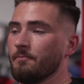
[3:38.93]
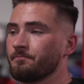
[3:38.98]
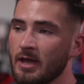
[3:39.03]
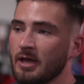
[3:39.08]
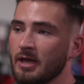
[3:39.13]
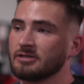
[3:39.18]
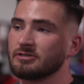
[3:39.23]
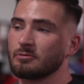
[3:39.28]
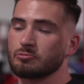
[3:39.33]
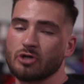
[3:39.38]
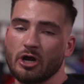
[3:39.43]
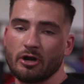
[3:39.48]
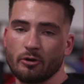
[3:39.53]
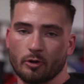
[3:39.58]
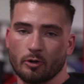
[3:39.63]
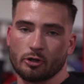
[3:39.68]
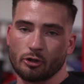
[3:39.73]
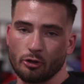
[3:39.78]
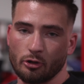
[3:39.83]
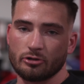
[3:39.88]
So I'm trying to
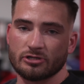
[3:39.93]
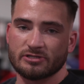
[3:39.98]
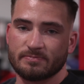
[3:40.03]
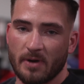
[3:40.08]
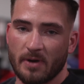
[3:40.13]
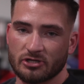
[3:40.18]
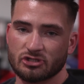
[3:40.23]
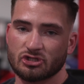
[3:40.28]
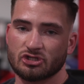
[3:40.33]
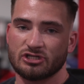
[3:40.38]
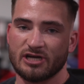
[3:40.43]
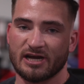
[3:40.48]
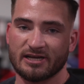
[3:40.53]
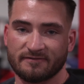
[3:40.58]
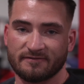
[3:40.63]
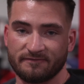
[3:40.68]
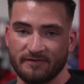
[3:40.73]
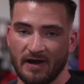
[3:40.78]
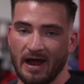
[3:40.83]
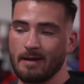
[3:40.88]
recruit as much
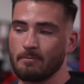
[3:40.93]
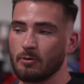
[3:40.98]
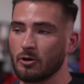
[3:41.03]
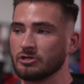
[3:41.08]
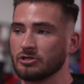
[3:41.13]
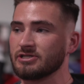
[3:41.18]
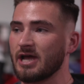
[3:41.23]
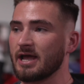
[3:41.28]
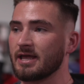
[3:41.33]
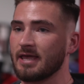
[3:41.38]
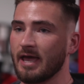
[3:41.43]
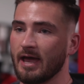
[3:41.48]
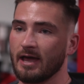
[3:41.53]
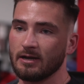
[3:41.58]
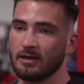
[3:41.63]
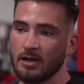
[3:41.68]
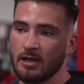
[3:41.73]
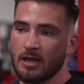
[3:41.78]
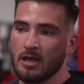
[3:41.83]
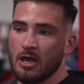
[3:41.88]
chest fiber as I
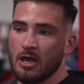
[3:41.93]
can